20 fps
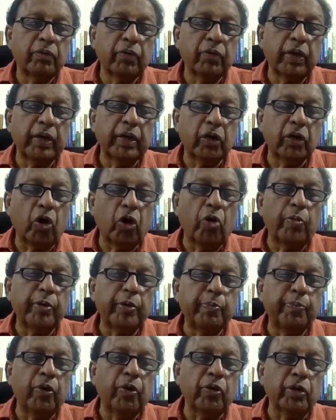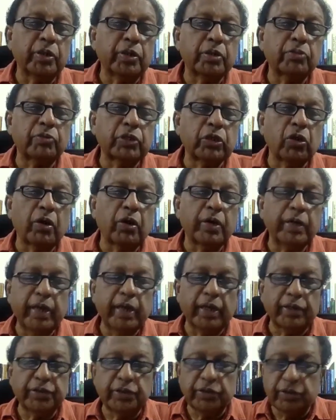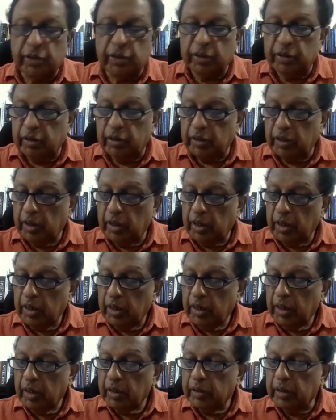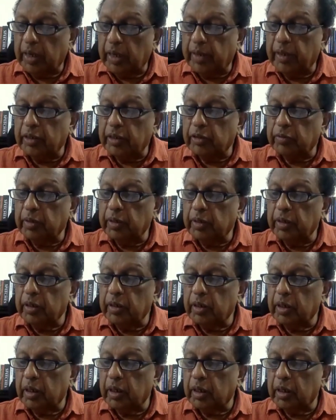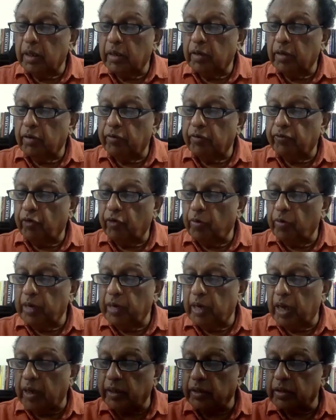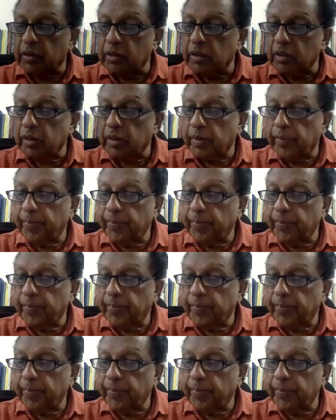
very common points which already existed that has been uh, formalized.